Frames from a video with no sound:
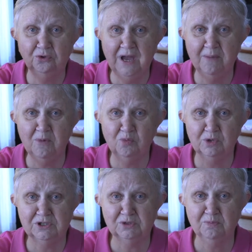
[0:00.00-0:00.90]
Grandma
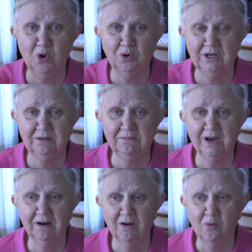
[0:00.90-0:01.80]
was smoking
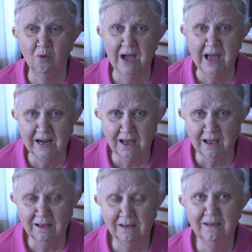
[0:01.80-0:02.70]

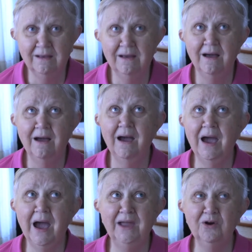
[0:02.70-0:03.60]
marijuana?
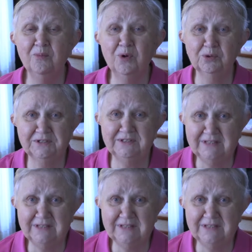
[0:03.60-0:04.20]
I almost